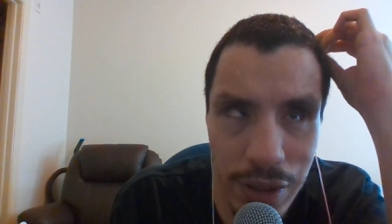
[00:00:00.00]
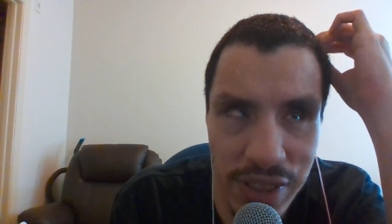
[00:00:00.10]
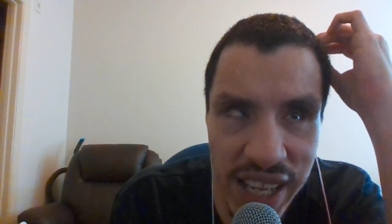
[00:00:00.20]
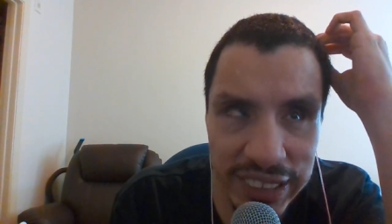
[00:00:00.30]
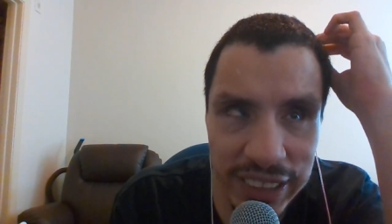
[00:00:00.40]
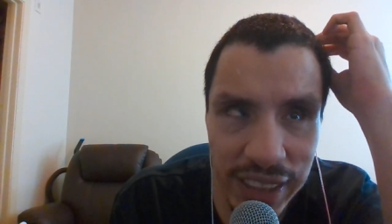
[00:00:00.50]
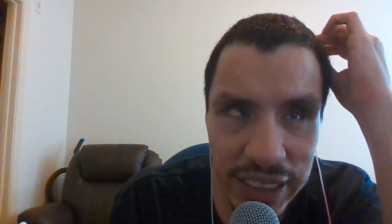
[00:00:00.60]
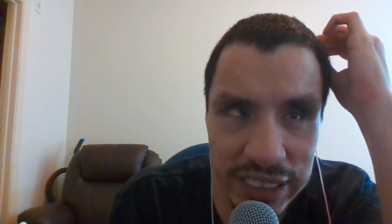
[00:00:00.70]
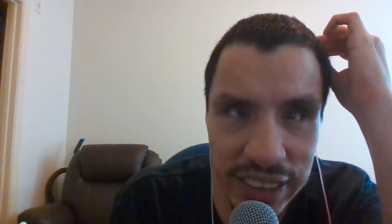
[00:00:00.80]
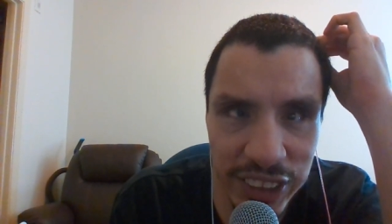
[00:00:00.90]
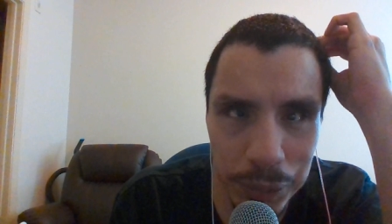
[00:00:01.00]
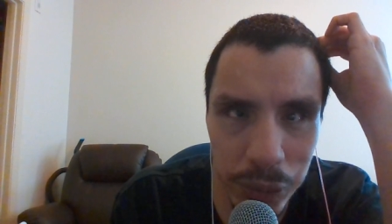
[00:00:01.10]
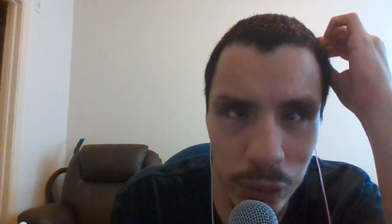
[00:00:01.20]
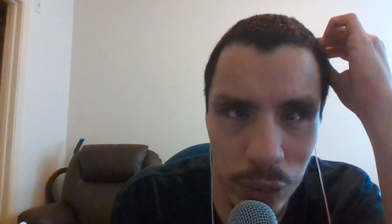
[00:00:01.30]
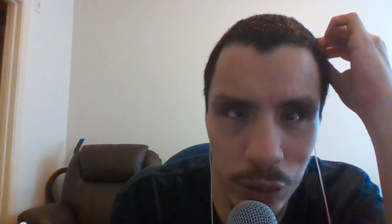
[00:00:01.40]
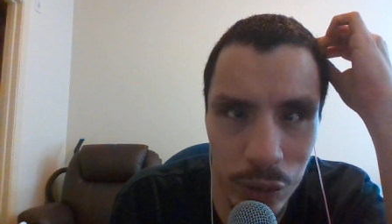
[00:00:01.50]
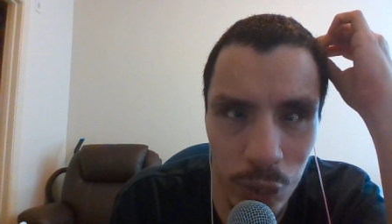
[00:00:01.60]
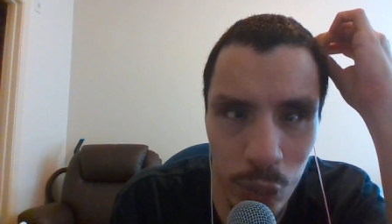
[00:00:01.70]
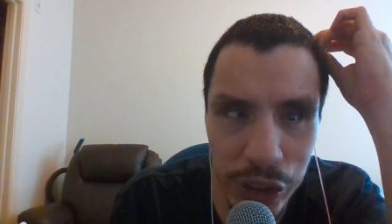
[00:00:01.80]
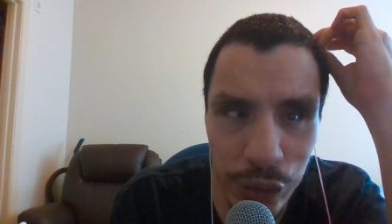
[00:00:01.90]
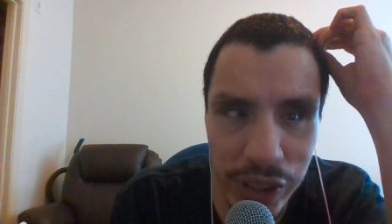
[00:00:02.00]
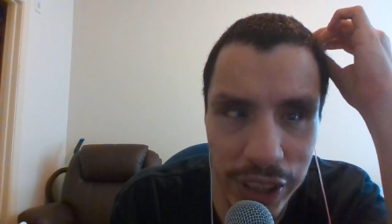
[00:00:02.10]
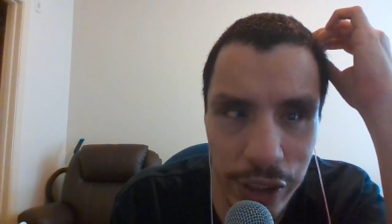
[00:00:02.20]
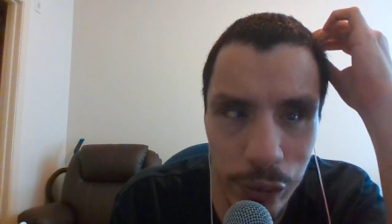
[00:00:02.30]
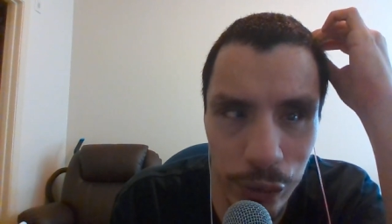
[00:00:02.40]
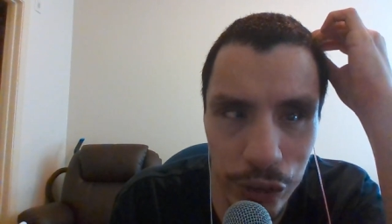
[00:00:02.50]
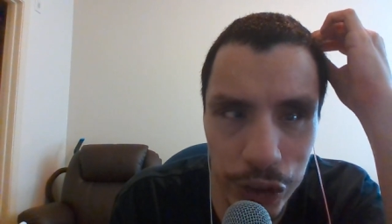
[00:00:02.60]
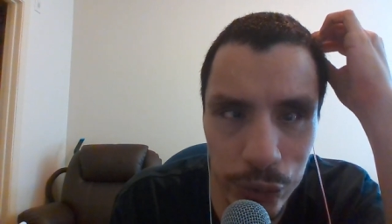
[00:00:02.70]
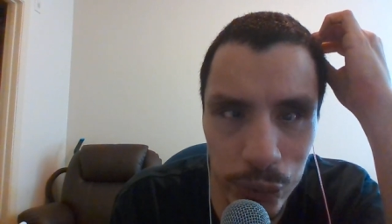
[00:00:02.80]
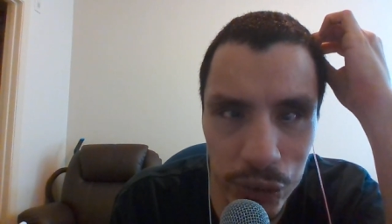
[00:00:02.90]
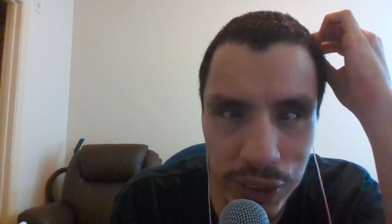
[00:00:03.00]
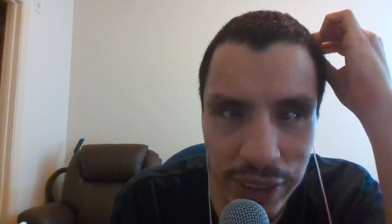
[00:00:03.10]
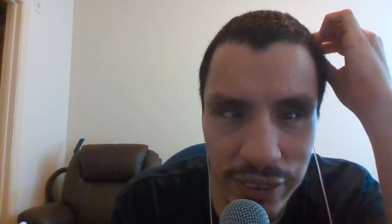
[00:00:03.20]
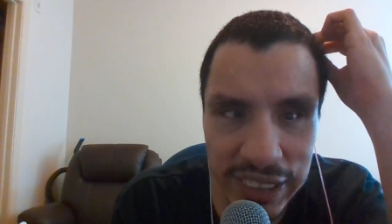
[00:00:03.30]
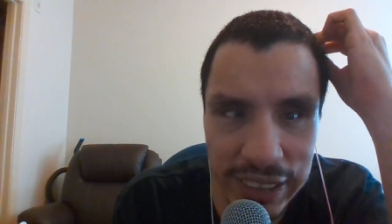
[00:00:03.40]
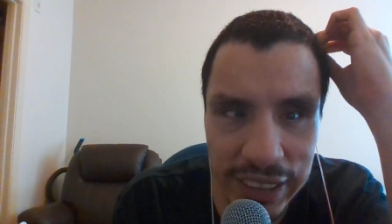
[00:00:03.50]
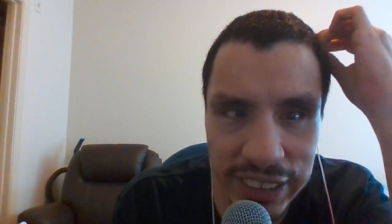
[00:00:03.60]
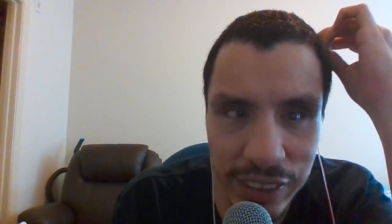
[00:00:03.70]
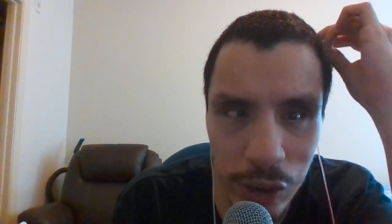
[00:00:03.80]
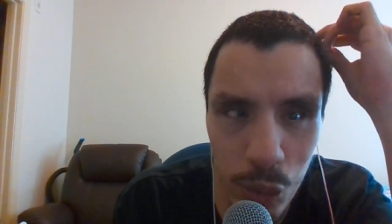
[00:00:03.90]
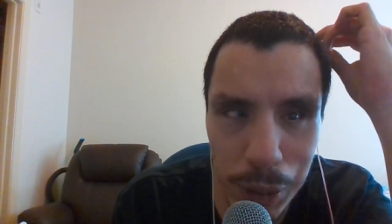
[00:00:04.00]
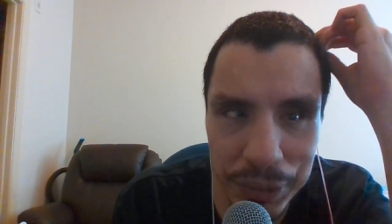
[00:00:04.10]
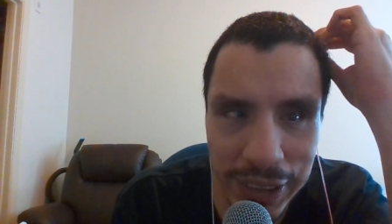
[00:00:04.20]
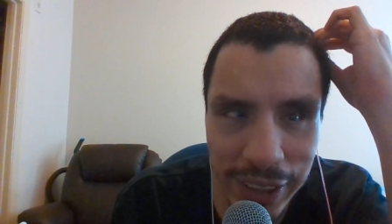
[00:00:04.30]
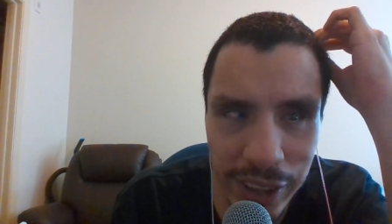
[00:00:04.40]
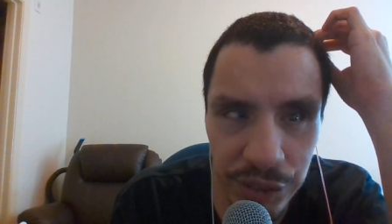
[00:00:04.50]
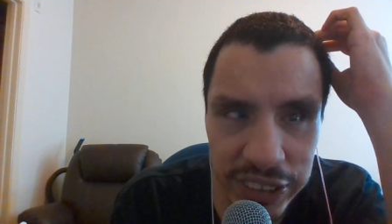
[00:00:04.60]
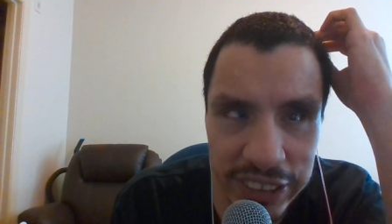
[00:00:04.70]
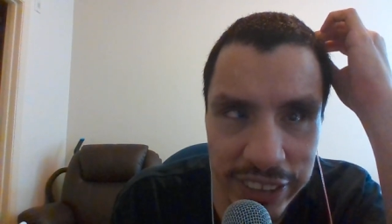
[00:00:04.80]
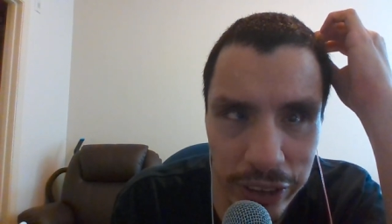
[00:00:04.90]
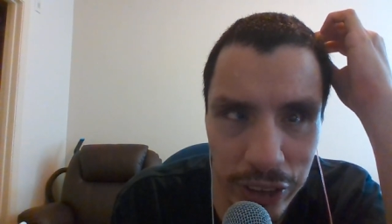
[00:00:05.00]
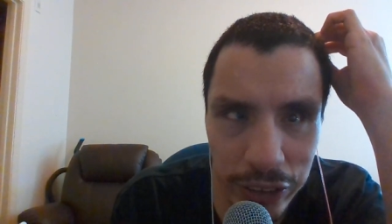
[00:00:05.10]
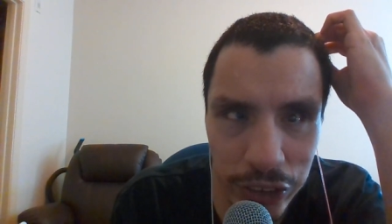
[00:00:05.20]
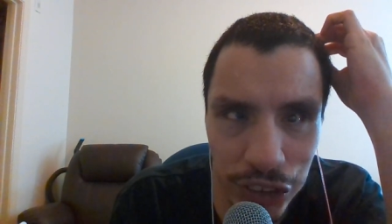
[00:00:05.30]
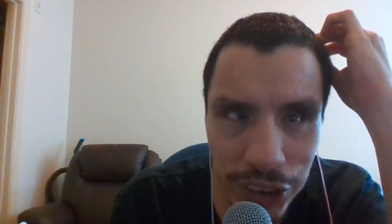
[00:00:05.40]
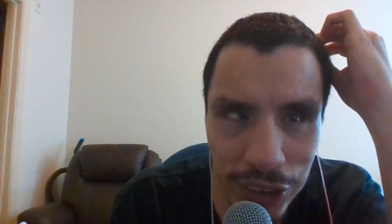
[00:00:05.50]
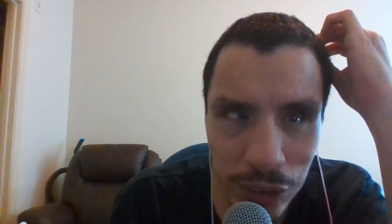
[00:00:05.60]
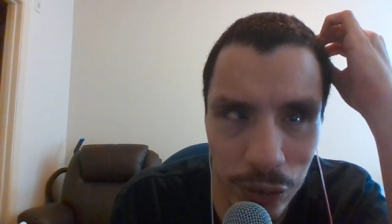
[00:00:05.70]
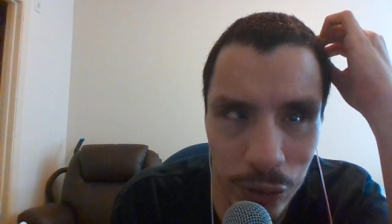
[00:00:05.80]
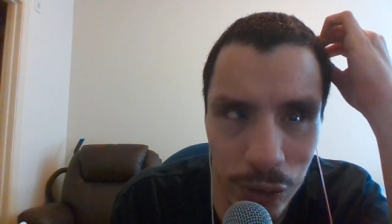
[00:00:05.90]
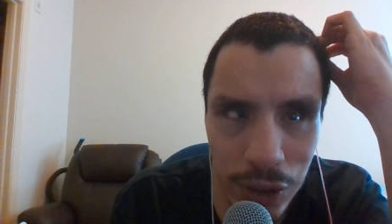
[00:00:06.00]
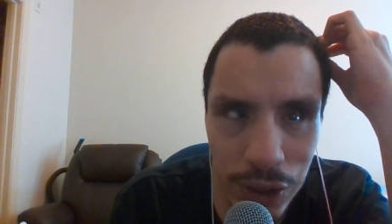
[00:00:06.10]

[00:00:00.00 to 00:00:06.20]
That's accessible. When you can either use, in this case, a website if it's technology, or